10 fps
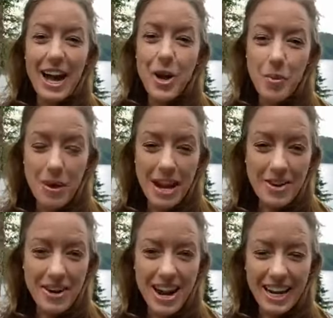I hope my
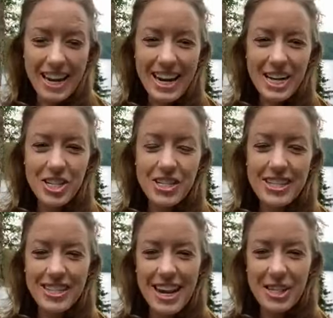internet
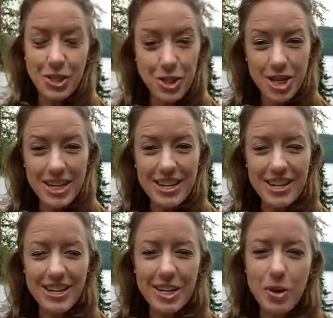connection stays
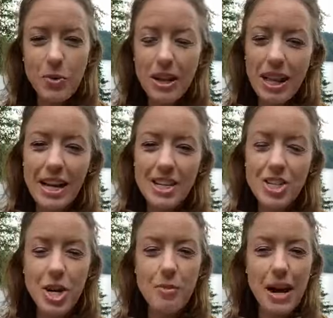good while I
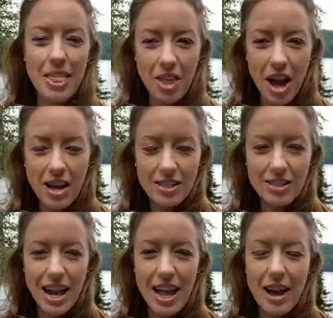share my
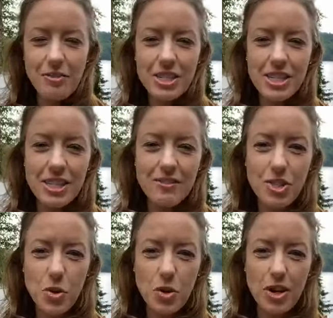thoughts. I have
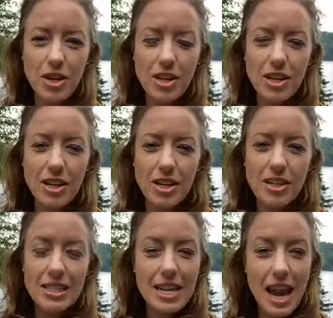received your
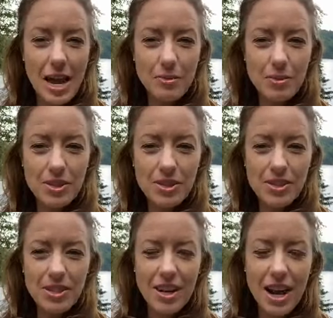
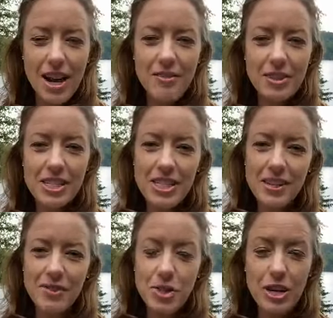DMs, I've
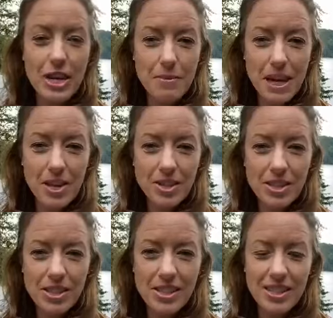received your
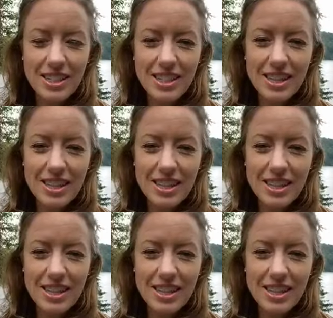emails,